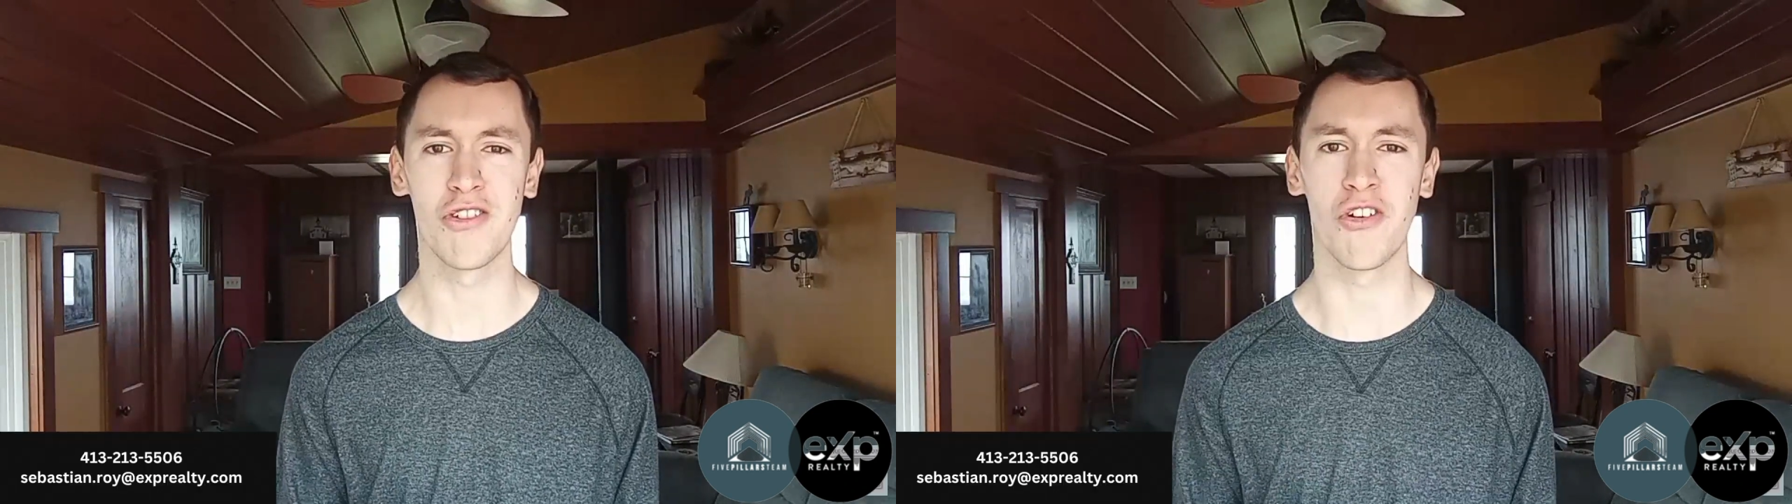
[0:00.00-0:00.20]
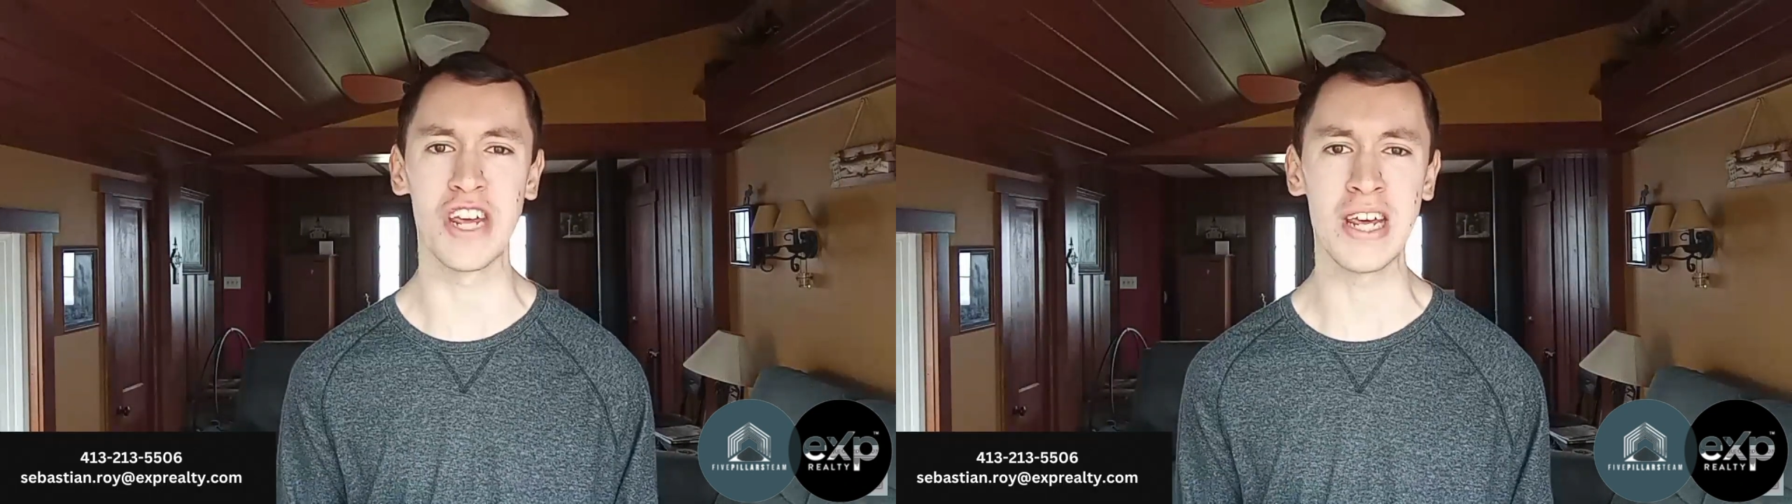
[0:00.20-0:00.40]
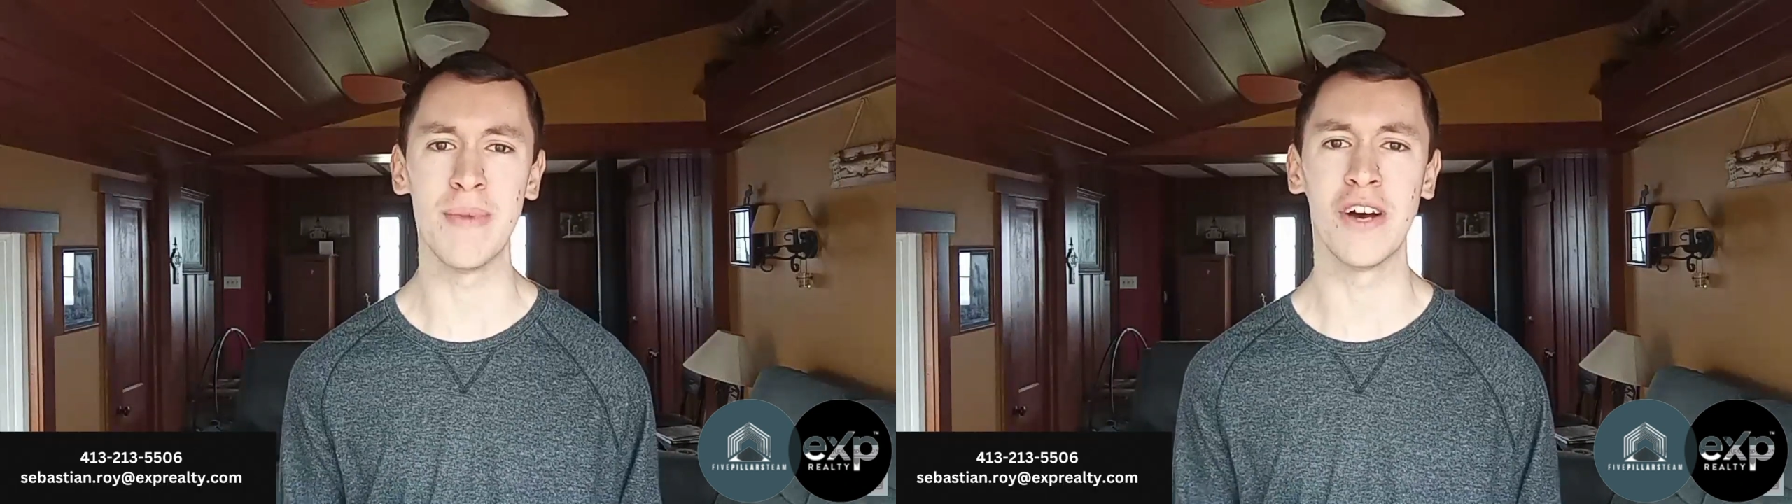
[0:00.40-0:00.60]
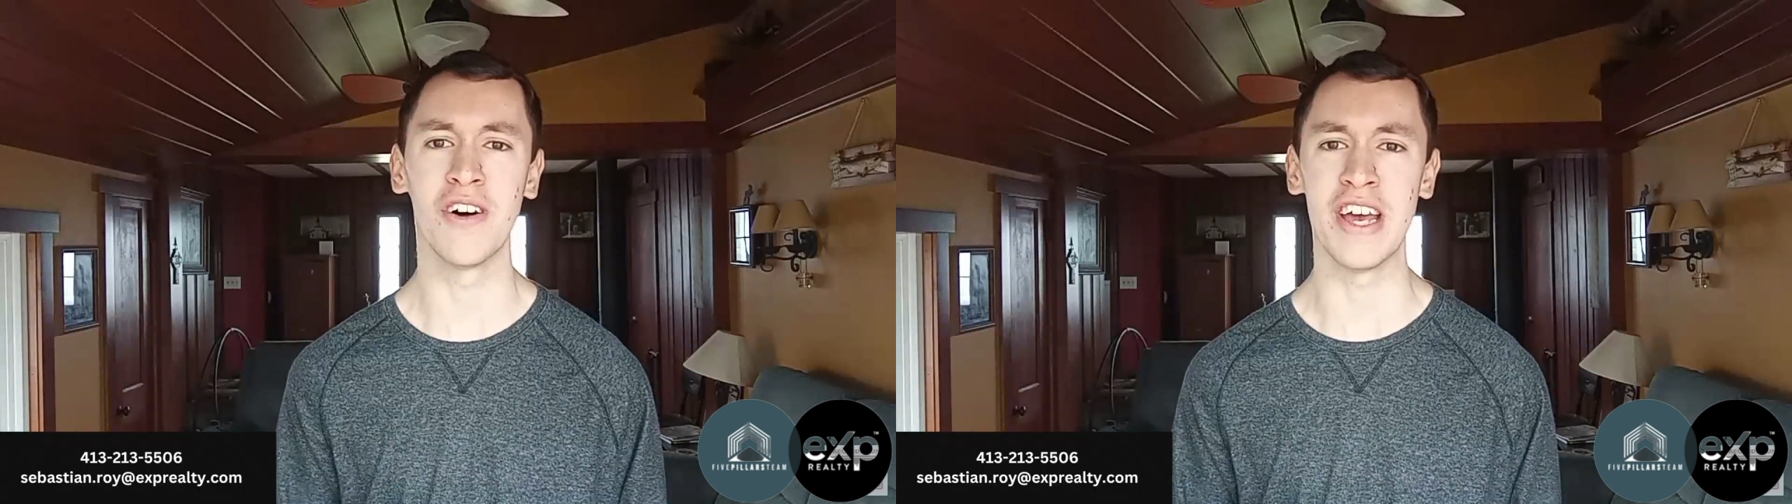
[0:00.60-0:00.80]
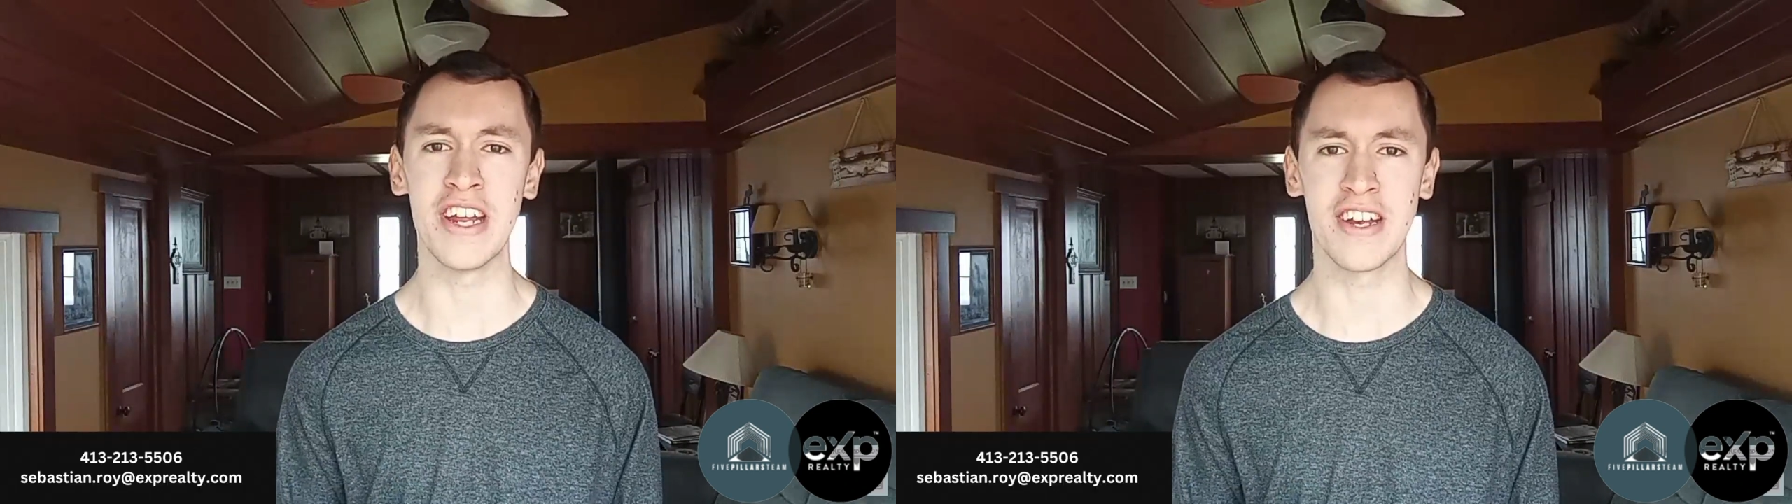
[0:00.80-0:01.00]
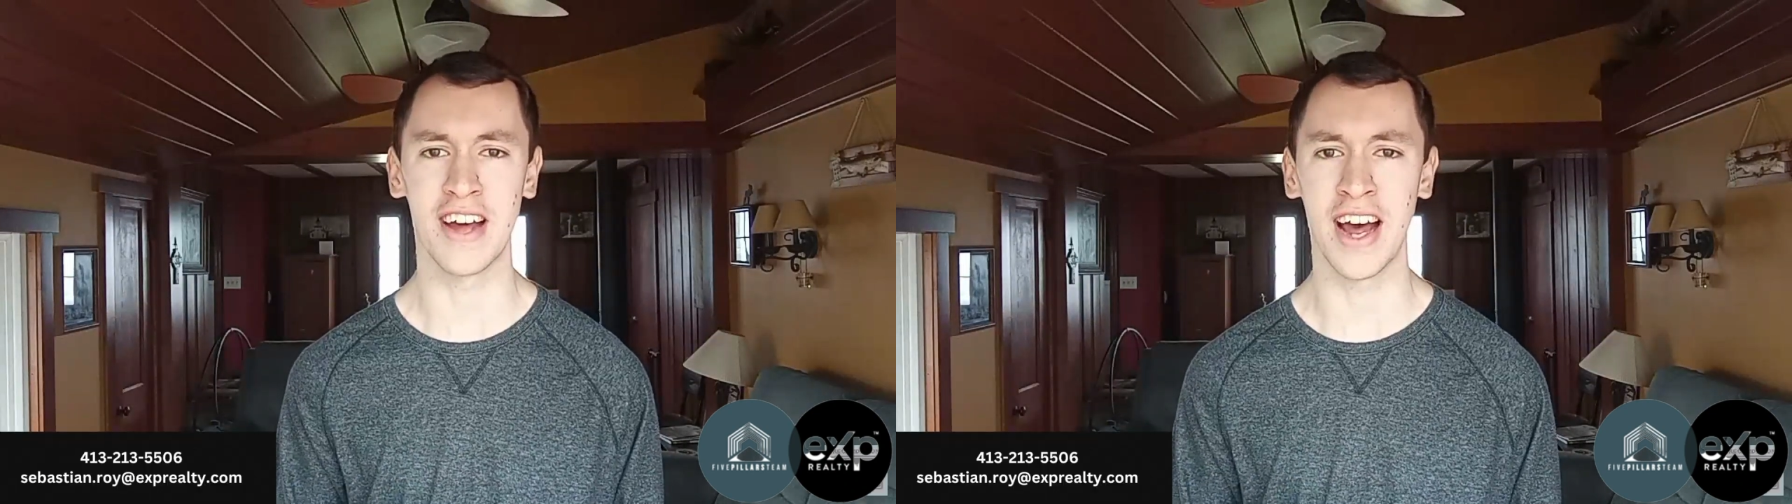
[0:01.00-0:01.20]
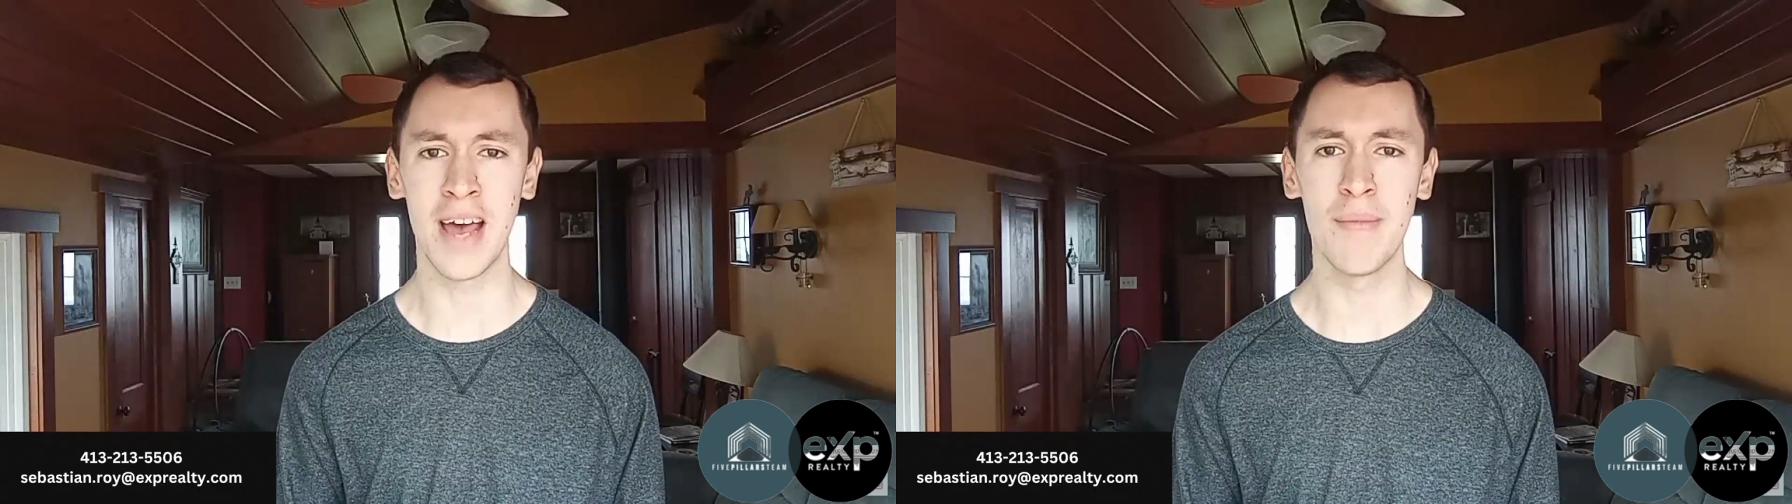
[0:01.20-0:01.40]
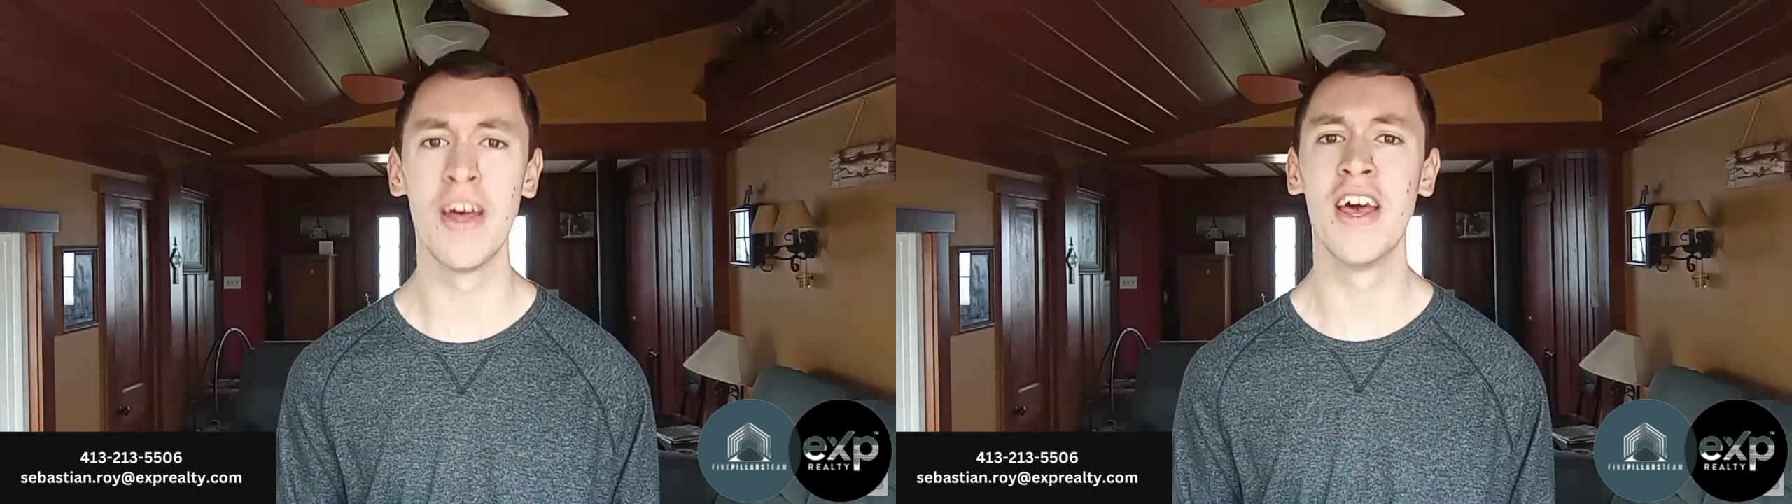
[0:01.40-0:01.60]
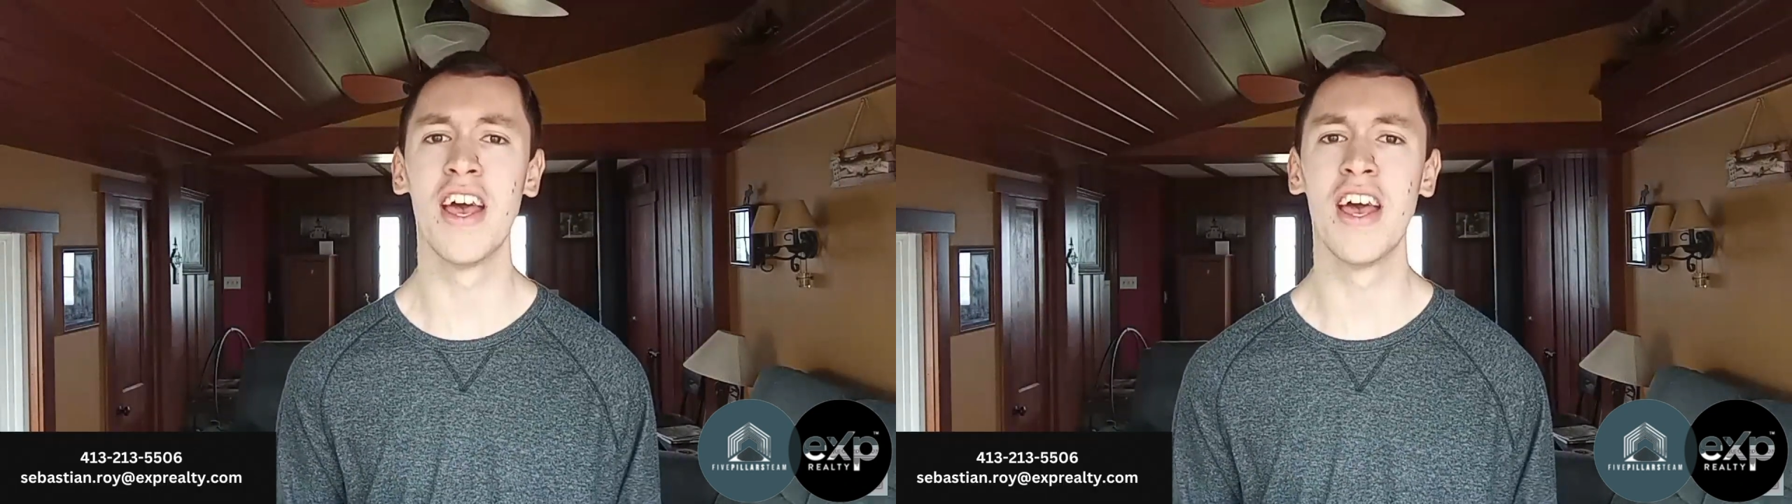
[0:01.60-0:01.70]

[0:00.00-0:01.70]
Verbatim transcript: or email anytime,